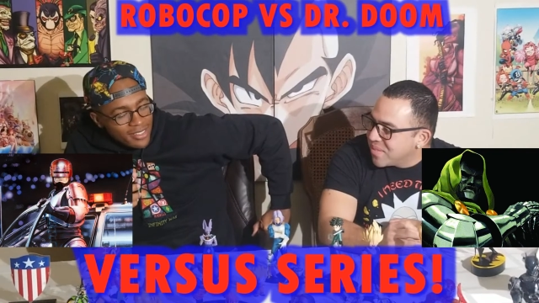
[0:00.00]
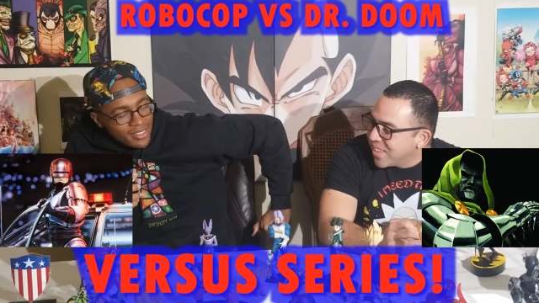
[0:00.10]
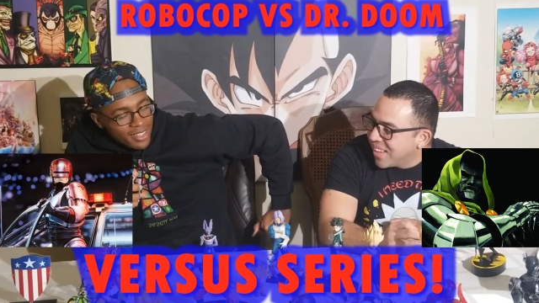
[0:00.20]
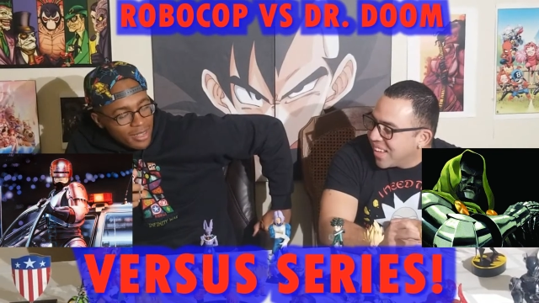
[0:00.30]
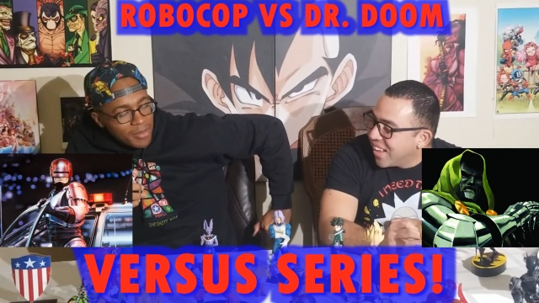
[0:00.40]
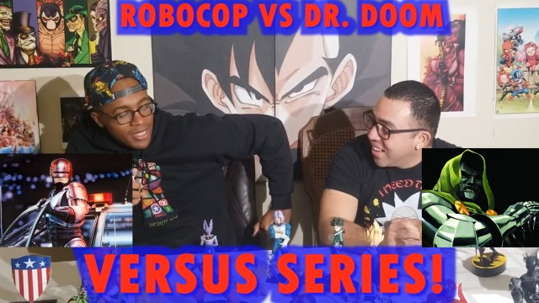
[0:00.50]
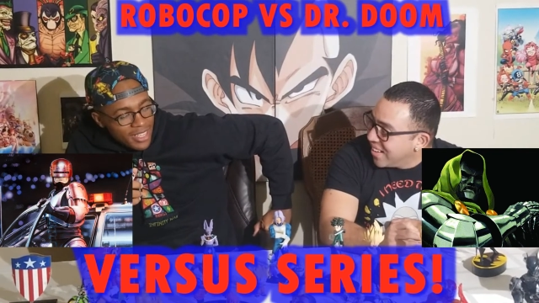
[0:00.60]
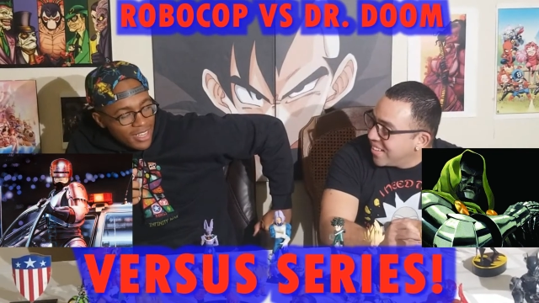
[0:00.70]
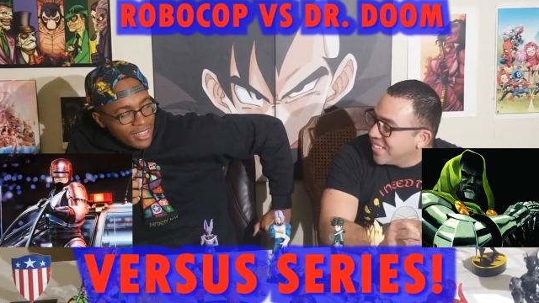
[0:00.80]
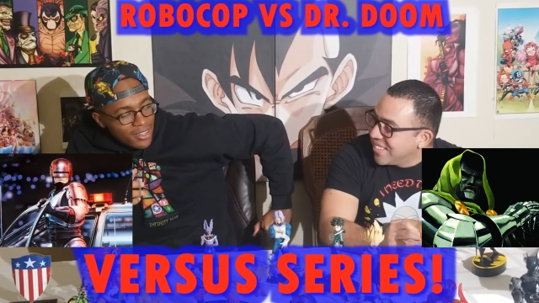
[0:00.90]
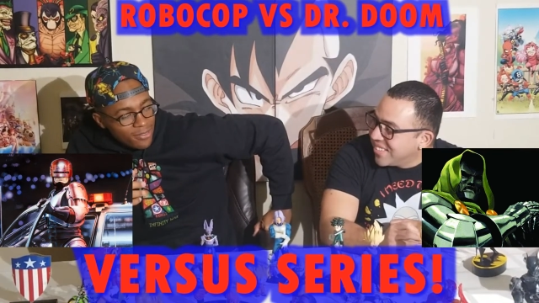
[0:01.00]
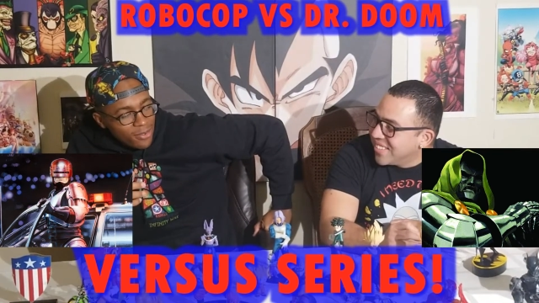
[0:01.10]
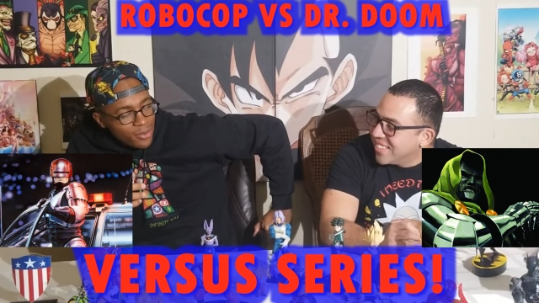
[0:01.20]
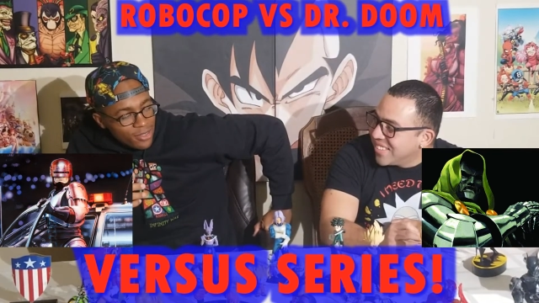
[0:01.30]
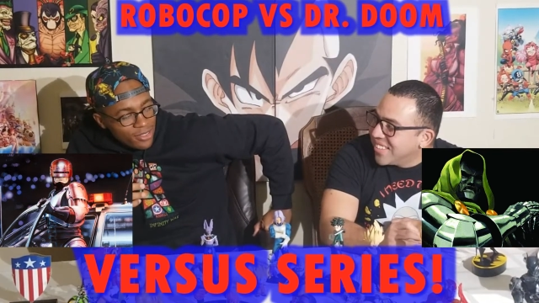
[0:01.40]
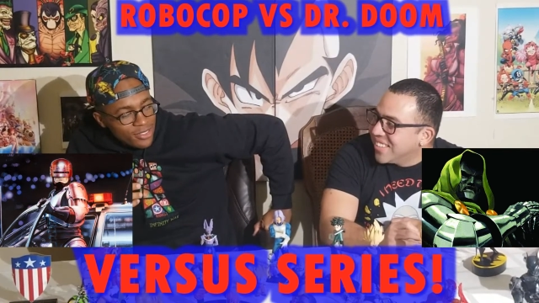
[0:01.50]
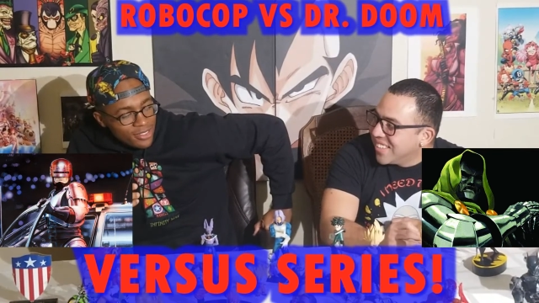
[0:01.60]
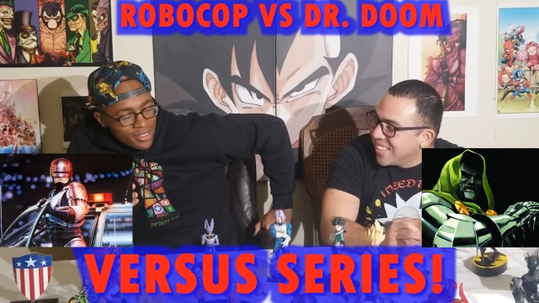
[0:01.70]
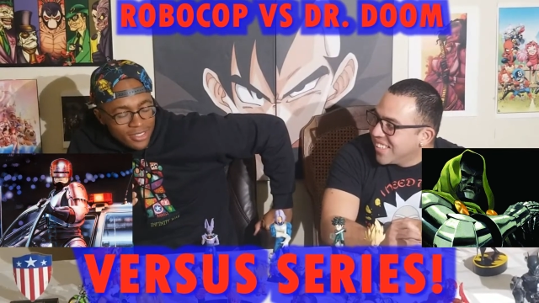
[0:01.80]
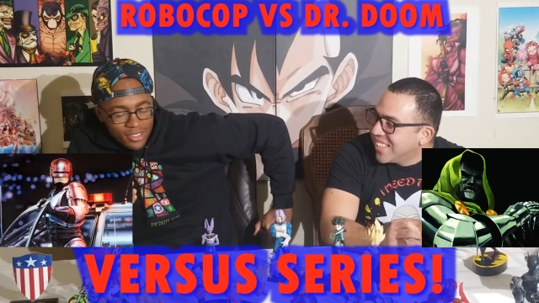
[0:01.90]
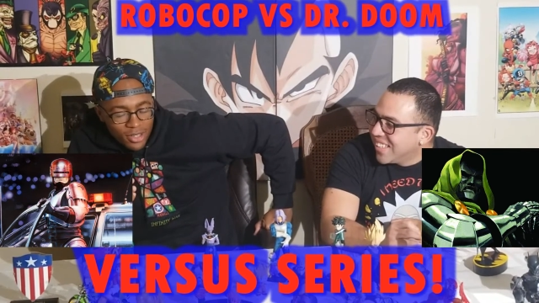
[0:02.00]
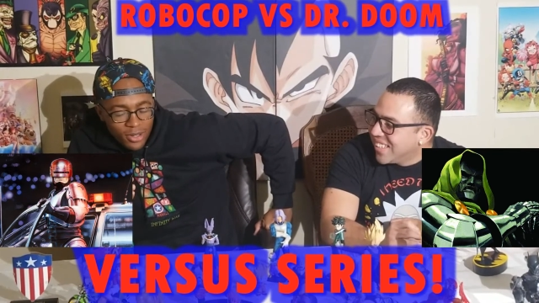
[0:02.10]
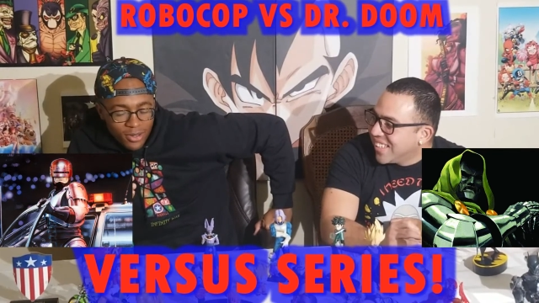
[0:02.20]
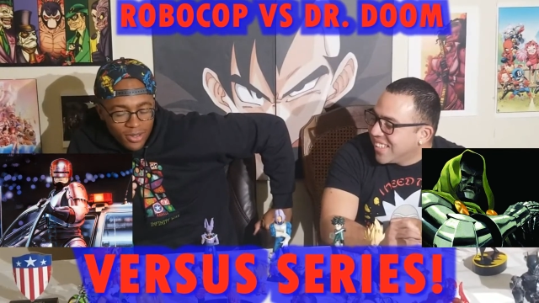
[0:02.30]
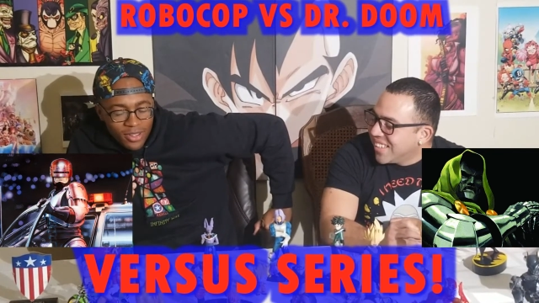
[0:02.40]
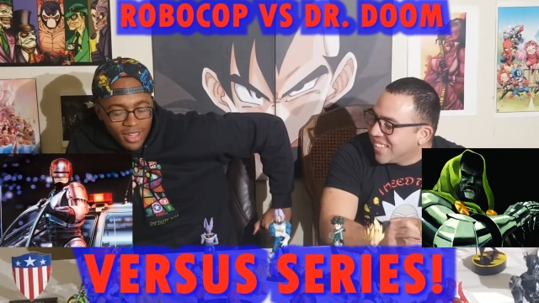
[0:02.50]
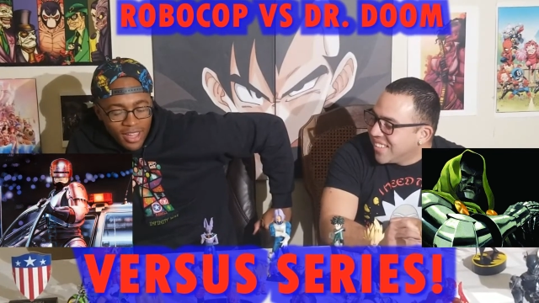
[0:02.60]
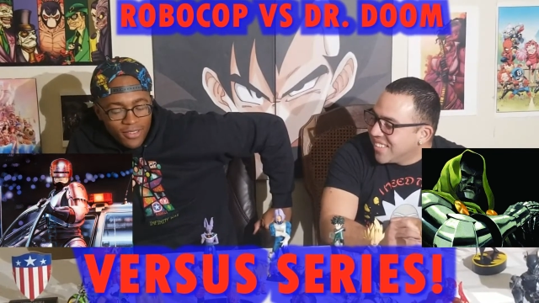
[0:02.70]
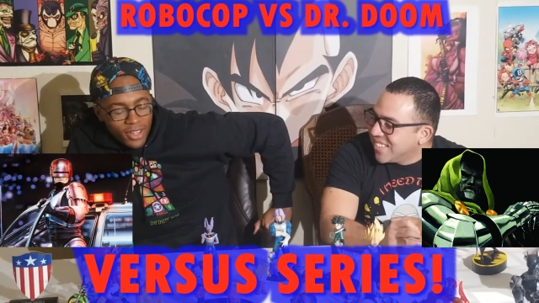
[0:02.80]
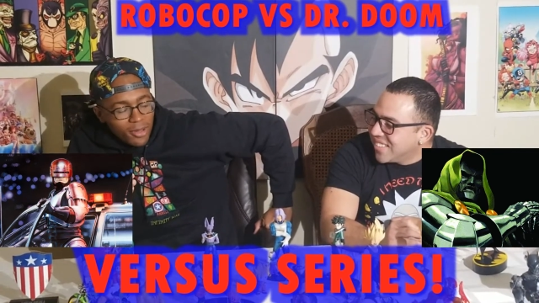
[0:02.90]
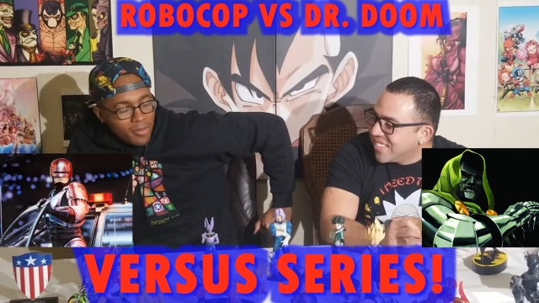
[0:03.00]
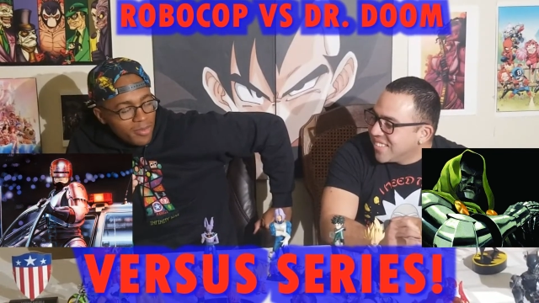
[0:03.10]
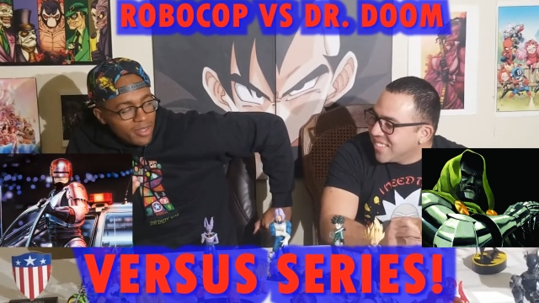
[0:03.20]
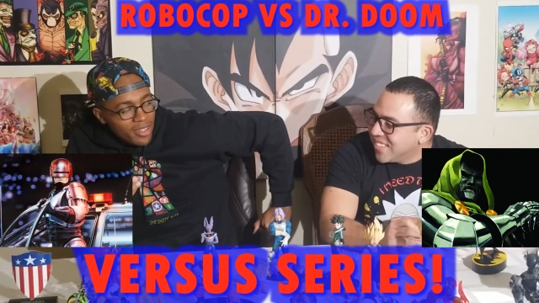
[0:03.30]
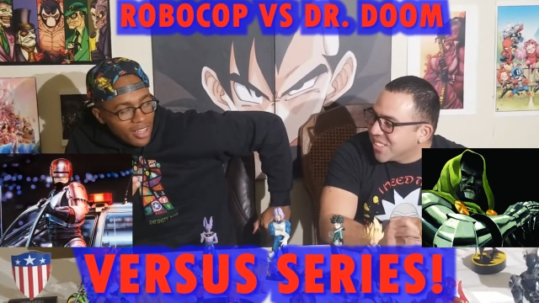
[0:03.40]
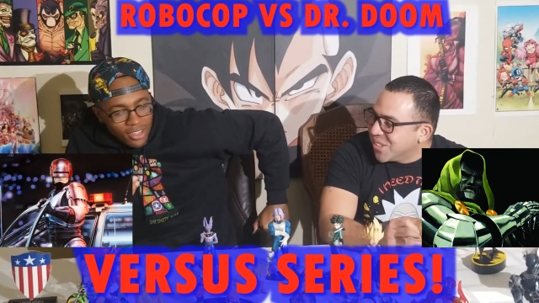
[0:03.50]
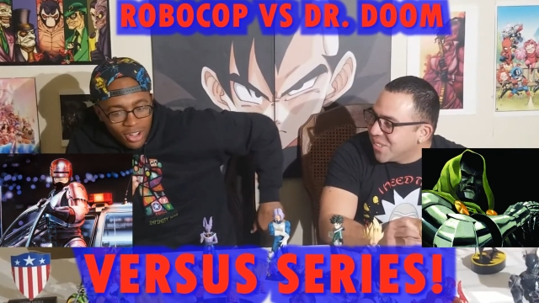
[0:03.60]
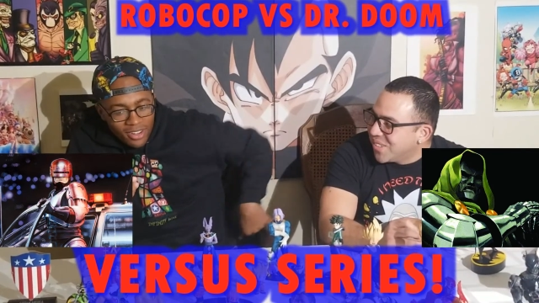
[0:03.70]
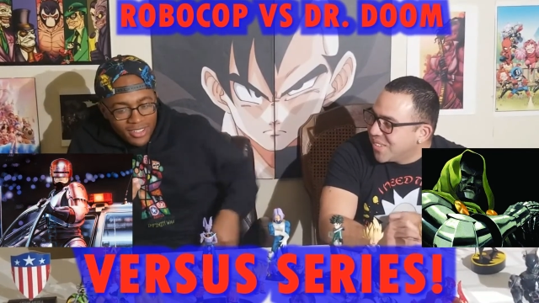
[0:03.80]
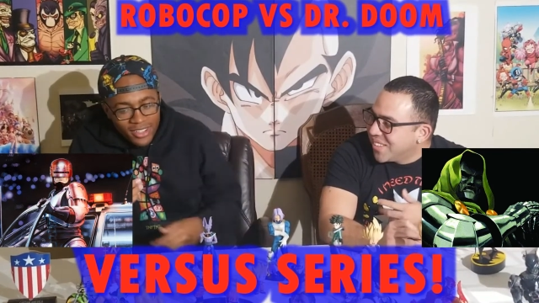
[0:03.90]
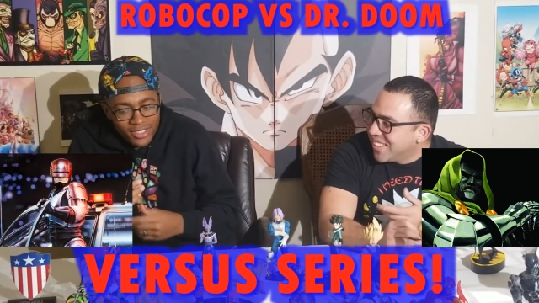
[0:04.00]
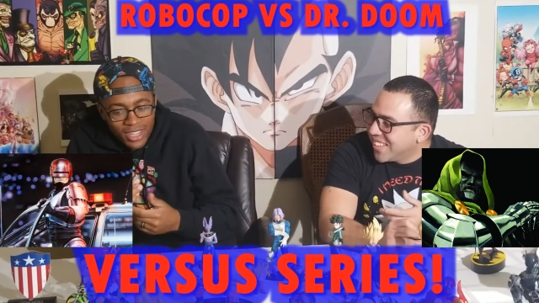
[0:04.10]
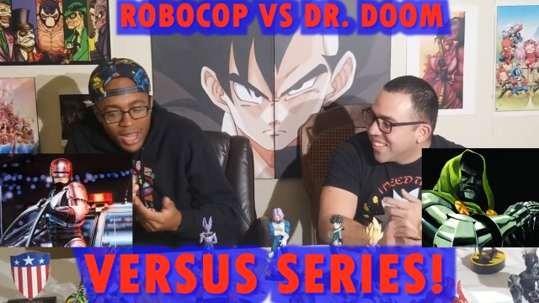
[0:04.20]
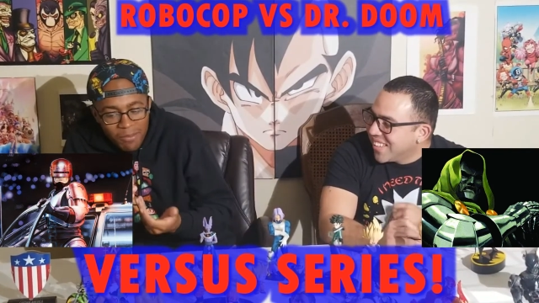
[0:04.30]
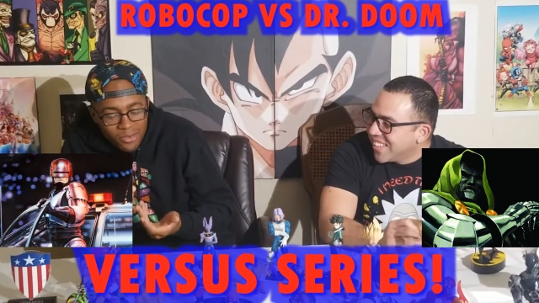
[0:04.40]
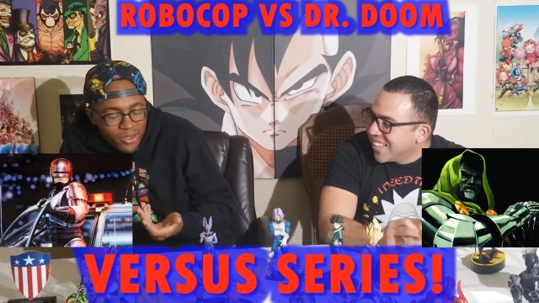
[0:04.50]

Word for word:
Speaker 1: like I'm in a canine force. So I have help. I so, call in other cops for